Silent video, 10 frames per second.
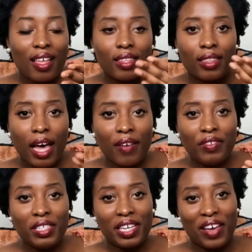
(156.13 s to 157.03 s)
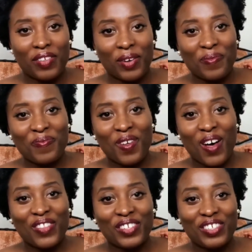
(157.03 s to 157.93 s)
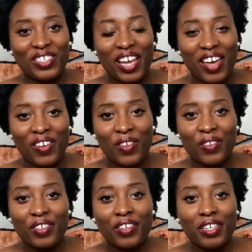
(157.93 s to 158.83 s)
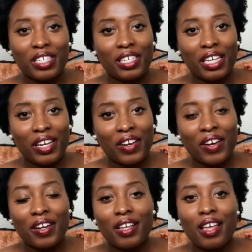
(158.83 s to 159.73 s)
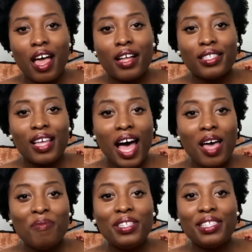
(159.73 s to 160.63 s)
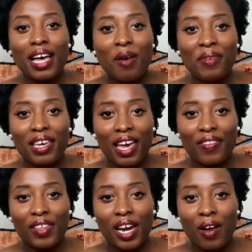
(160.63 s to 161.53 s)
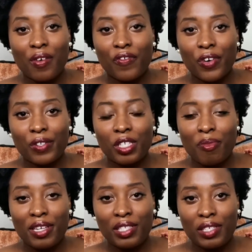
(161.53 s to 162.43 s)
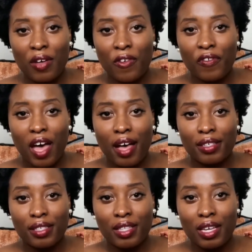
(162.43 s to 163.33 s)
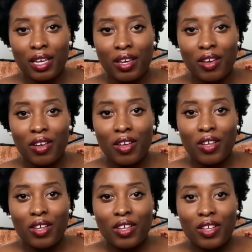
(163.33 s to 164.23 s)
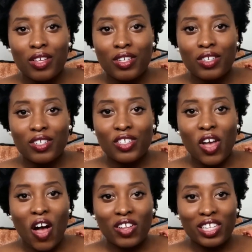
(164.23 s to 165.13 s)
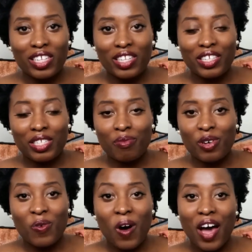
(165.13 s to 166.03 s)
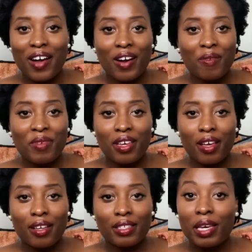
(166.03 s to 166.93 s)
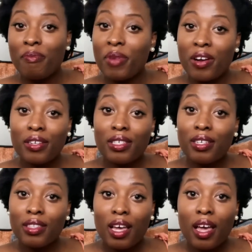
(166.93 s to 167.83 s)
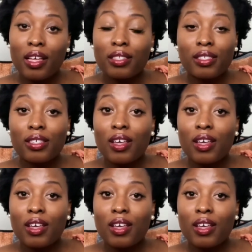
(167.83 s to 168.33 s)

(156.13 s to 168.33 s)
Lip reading: life together on this channel. You're gonna hear time and time again that I refer to myself as the chocolate Lizzie McGuire, because embarrassing things,